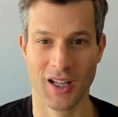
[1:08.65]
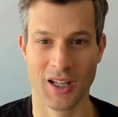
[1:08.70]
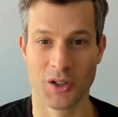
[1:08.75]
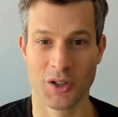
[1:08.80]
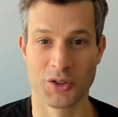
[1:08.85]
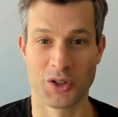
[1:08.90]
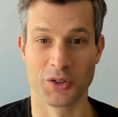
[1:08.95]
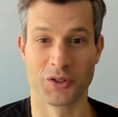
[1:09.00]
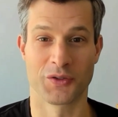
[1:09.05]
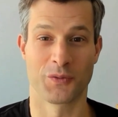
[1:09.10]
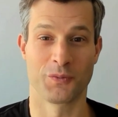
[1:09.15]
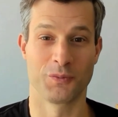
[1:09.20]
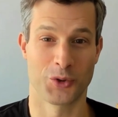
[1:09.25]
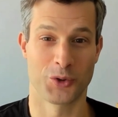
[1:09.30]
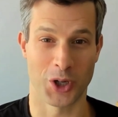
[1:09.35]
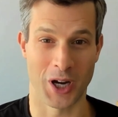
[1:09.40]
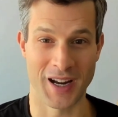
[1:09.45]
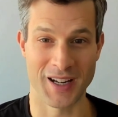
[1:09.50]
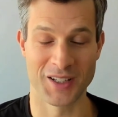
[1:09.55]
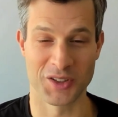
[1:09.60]
She was
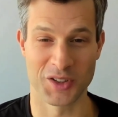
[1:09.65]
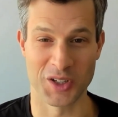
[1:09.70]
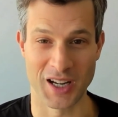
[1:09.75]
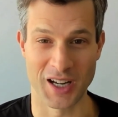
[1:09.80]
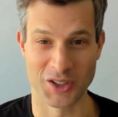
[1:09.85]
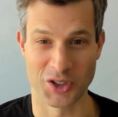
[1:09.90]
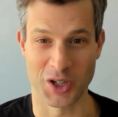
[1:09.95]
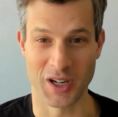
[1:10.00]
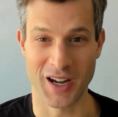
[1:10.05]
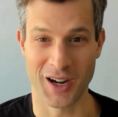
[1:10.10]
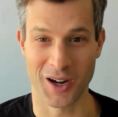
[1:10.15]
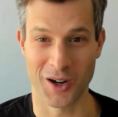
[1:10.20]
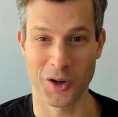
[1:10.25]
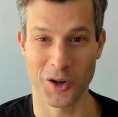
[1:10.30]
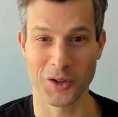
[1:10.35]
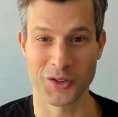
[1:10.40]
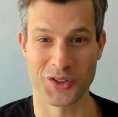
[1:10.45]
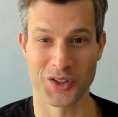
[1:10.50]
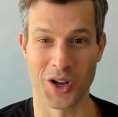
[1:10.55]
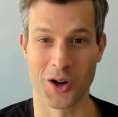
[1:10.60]
trained as an engineer,
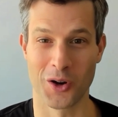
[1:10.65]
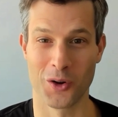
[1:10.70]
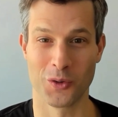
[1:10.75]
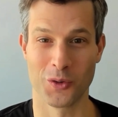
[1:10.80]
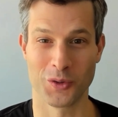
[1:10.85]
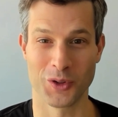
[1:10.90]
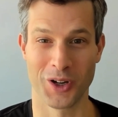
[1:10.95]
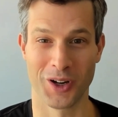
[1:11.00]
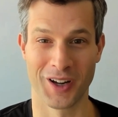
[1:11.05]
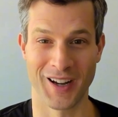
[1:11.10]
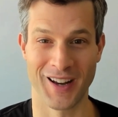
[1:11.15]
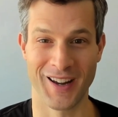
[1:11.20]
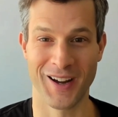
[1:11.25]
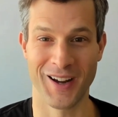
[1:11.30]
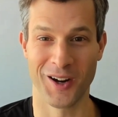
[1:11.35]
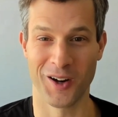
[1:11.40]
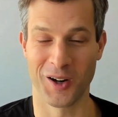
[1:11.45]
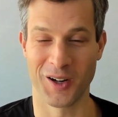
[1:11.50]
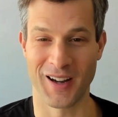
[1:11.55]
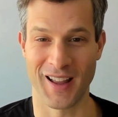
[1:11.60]
so you're going to
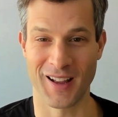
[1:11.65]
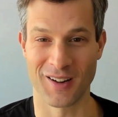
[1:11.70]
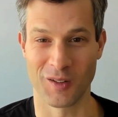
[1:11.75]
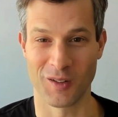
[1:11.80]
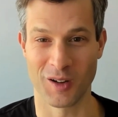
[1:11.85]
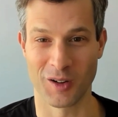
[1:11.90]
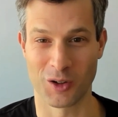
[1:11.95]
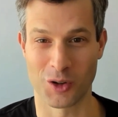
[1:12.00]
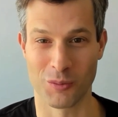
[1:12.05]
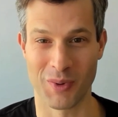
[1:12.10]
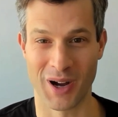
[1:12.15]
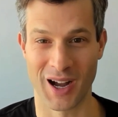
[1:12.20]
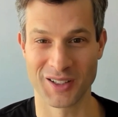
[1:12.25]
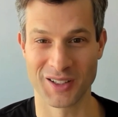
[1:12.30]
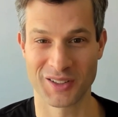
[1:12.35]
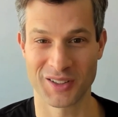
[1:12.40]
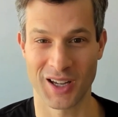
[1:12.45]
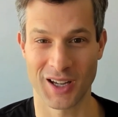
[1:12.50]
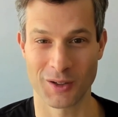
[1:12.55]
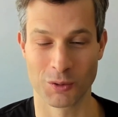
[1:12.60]
hear an analytical
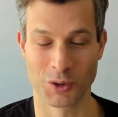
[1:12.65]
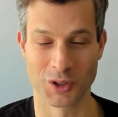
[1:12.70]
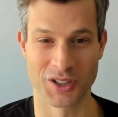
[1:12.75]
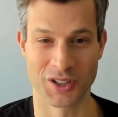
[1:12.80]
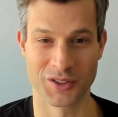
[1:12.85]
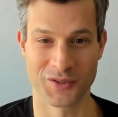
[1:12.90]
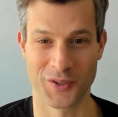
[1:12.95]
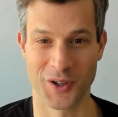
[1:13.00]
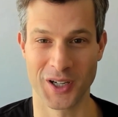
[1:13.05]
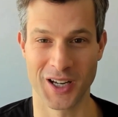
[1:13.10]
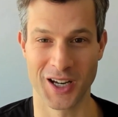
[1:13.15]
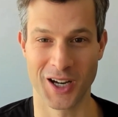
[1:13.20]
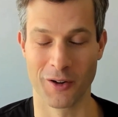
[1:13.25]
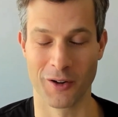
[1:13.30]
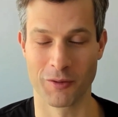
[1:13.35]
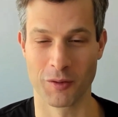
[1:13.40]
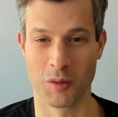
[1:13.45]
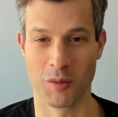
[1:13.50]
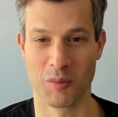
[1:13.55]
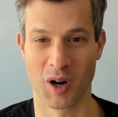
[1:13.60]
mindset, which is fun to hear
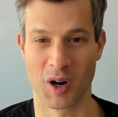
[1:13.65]
from a